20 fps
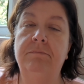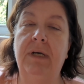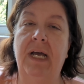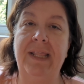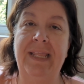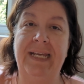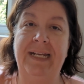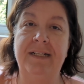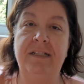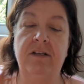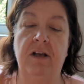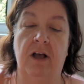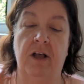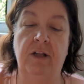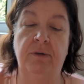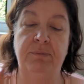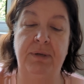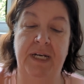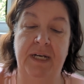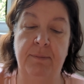I think it's
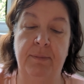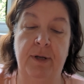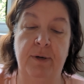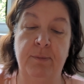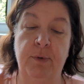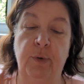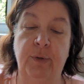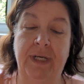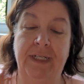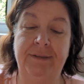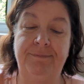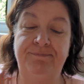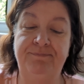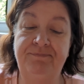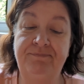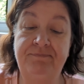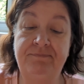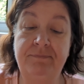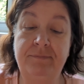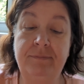called peanut butter mocha
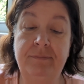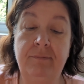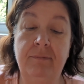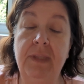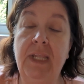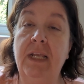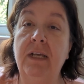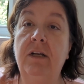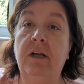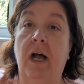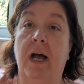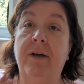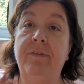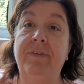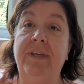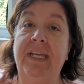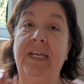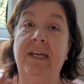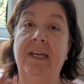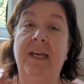
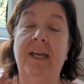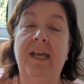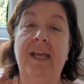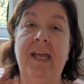coffee.